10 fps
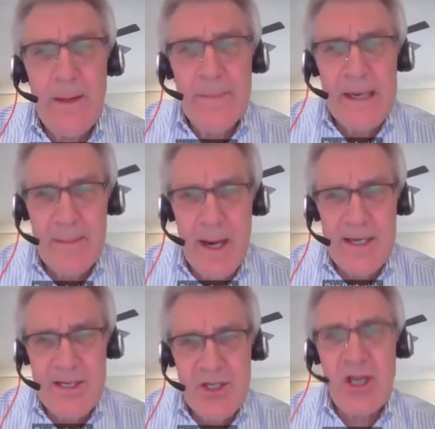
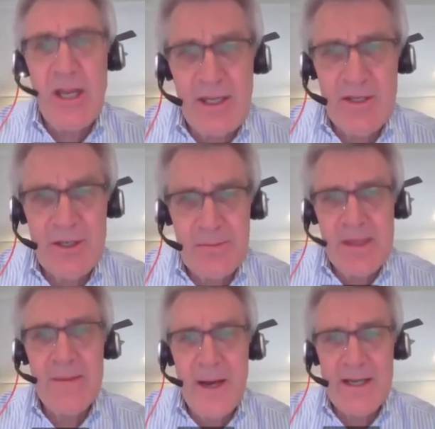minimize change,
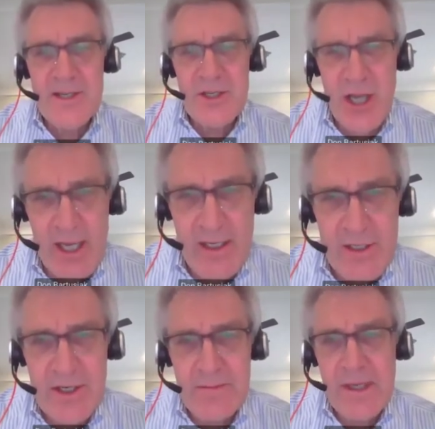minimize change,